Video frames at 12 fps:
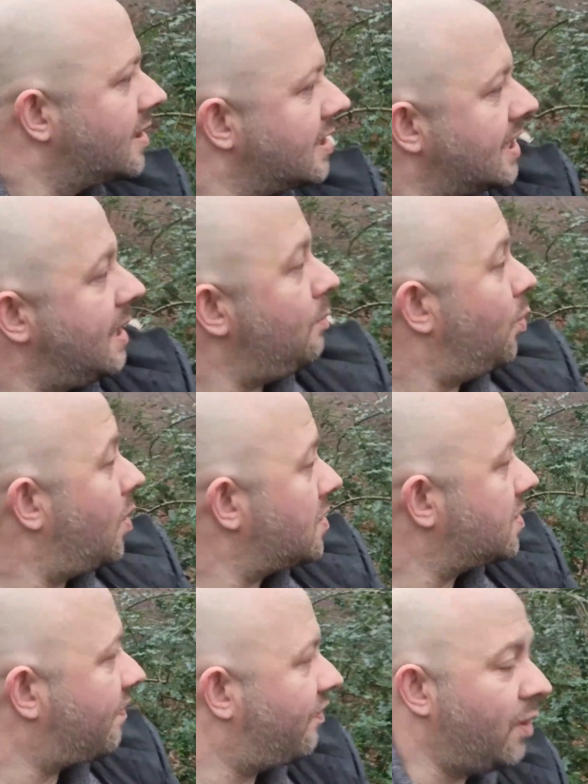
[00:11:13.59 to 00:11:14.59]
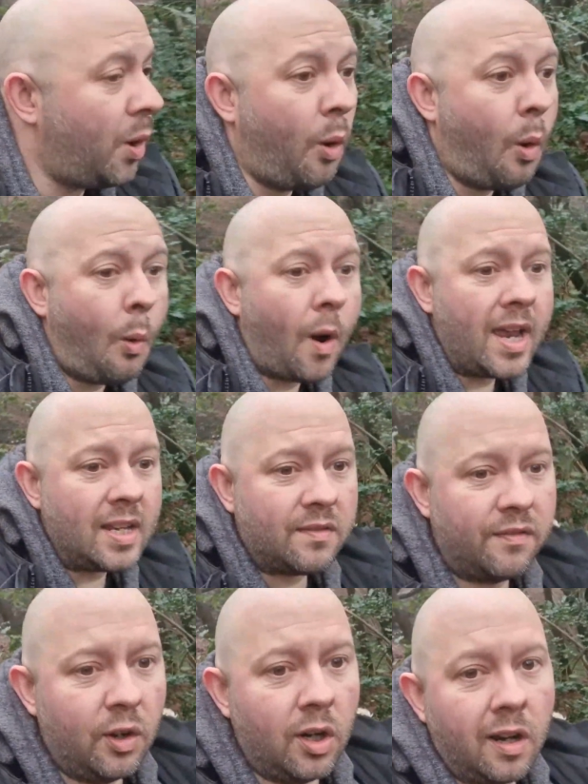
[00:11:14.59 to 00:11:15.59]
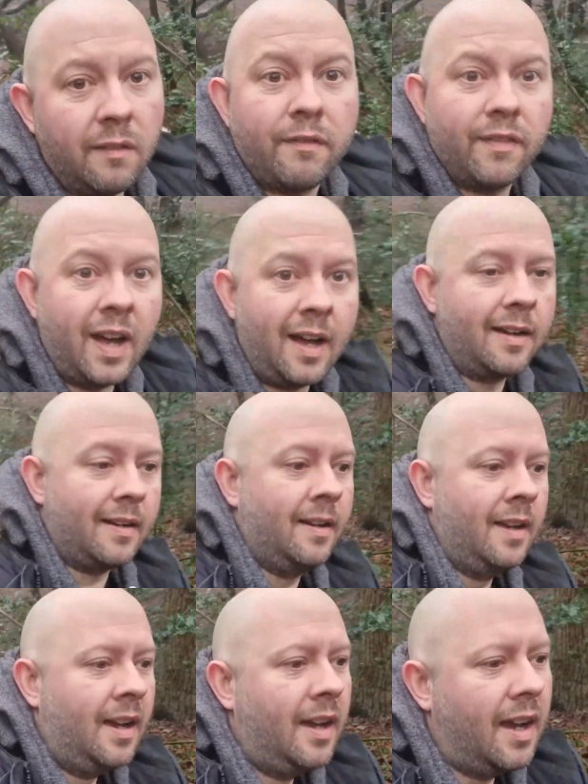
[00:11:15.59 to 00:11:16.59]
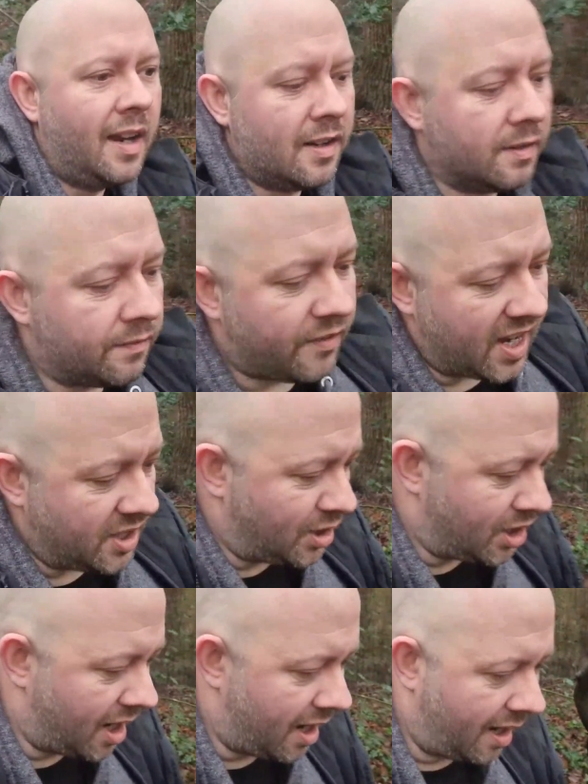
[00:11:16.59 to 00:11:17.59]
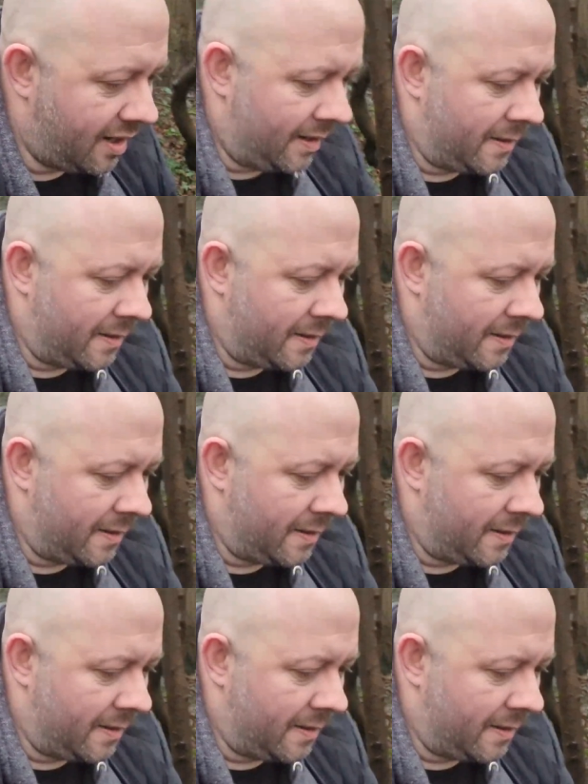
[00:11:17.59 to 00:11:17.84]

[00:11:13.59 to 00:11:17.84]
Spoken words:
because they was always full of fun and adventure.